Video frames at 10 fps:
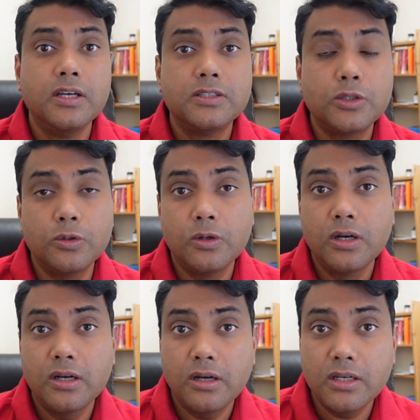
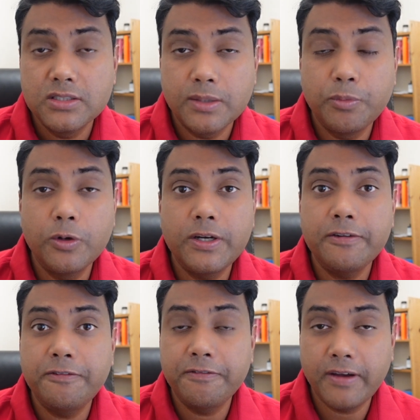So a
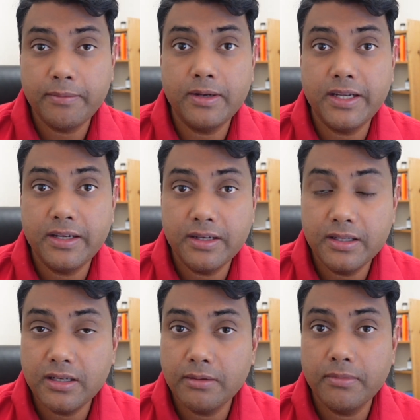supportive family
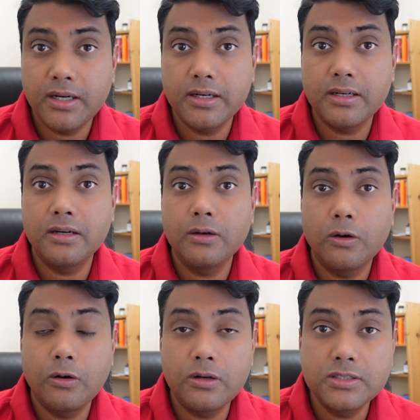in America
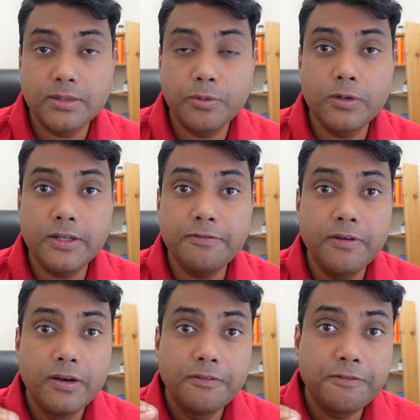or supportive
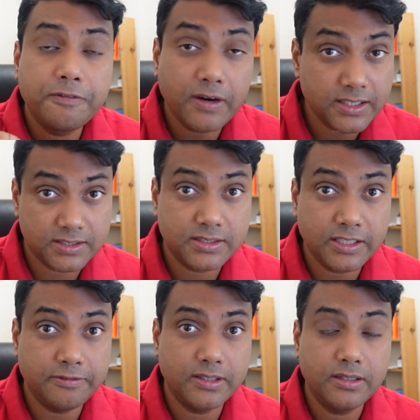friends
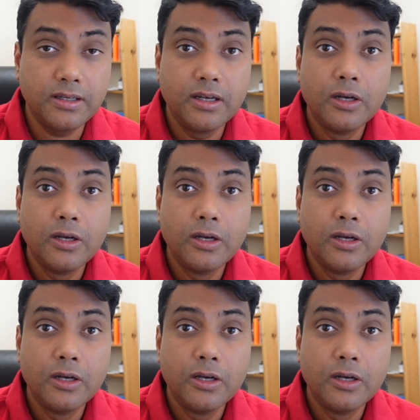even,